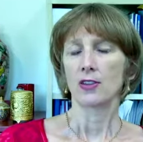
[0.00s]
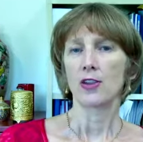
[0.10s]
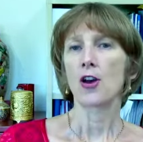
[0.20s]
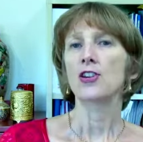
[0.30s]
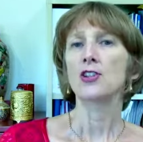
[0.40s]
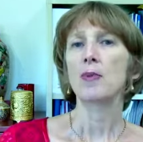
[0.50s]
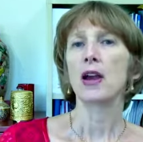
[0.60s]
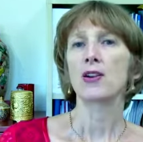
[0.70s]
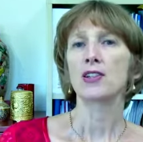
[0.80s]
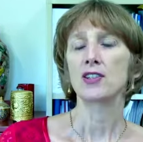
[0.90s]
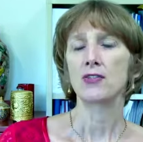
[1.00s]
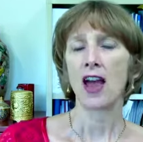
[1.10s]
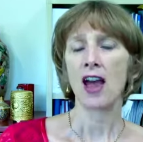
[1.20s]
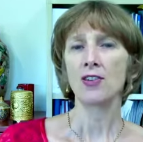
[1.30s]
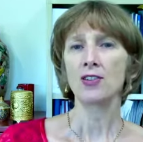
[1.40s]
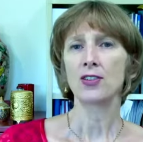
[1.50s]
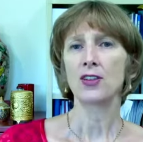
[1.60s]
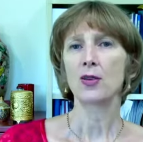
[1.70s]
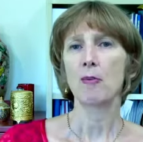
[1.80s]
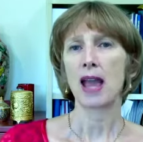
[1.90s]
those parents found
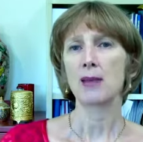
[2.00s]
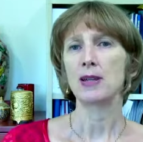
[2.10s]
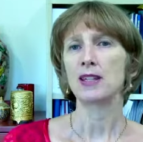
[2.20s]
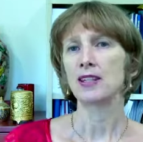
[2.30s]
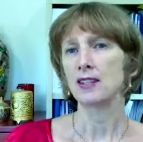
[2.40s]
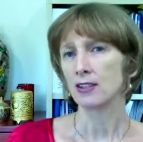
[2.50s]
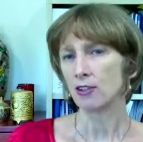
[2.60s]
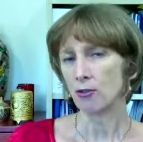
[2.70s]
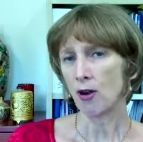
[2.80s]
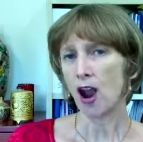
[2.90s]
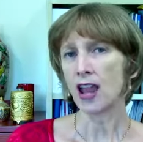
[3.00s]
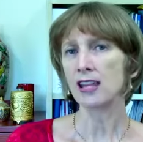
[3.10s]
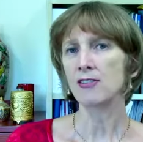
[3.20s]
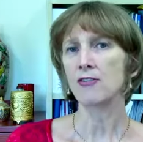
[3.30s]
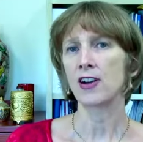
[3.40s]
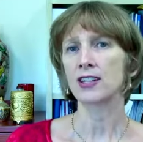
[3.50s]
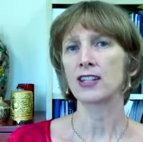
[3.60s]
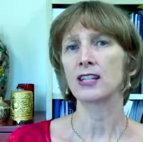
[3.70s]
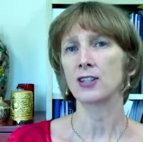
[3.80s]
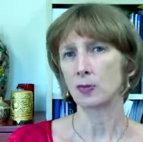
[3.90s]
that the babies' crying and
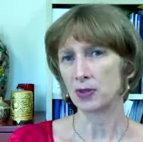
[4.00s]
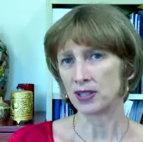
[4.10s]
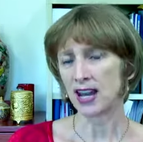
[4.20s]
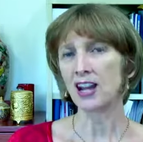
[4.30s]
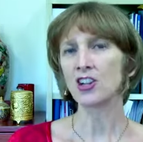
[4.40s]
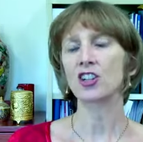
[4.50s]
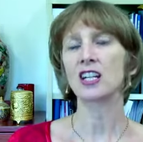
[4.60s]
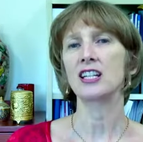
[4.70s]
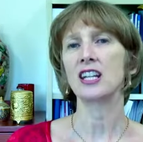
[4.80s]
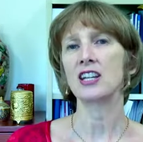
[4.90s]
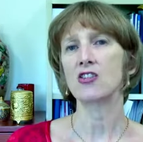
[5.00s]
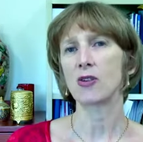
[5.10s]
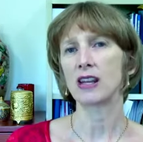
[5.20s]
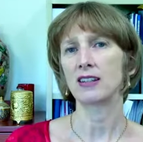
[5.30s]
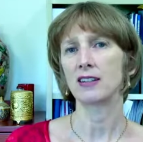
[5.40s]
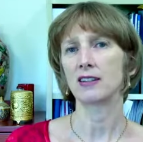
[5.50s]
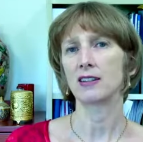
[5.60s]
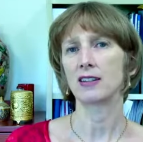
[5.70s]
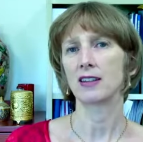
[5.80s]
fussing substantially decreased